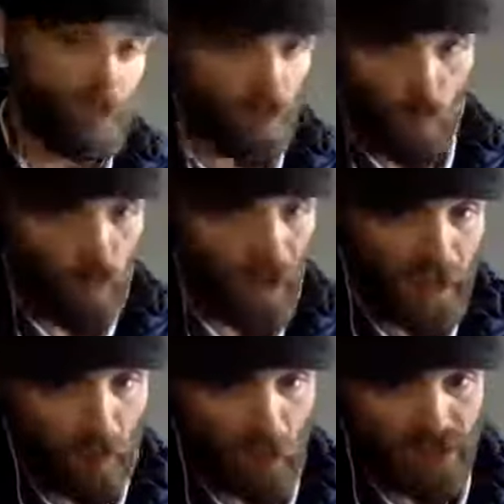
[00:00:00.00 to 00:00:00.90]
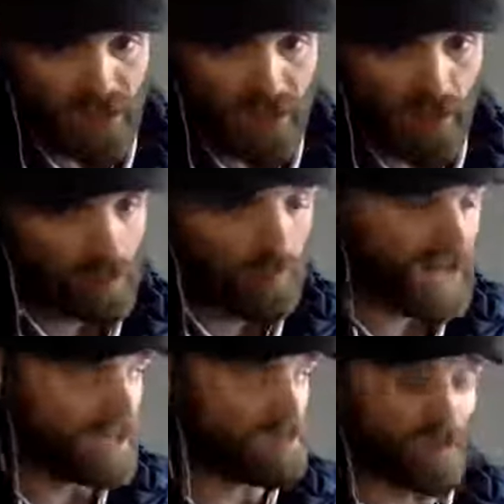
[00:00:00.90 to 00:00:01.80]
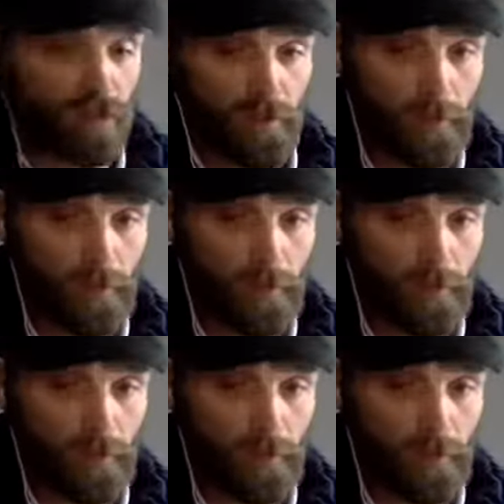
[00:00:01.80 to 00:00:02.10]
Like, way worse, unmanageable.